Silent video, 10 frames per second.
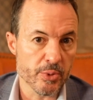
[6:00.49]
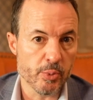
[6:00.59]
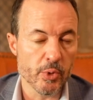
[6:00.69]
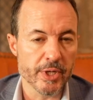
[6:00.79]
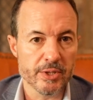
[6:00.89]
and
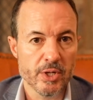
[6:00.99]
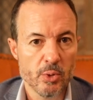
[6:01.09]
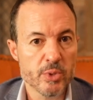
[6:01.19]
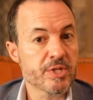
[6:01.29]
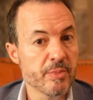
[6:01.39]
reporting,
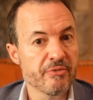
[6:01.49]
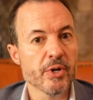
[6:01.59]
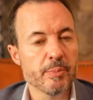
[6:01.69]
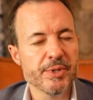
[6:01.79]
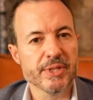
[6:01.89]
which can be
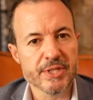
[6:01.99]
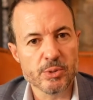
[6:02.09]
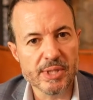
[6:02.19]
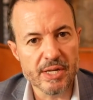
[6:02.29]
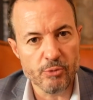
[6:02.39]
very appealing
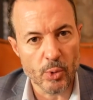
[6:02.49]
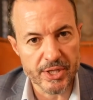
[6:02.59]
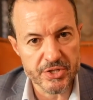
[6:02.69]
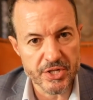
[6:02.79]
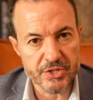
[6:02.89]
to a lot of
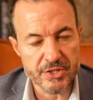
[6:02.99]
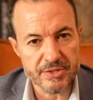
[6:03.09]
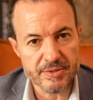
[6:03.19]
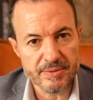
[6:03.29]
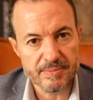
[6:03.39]

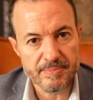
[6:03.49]
organizations.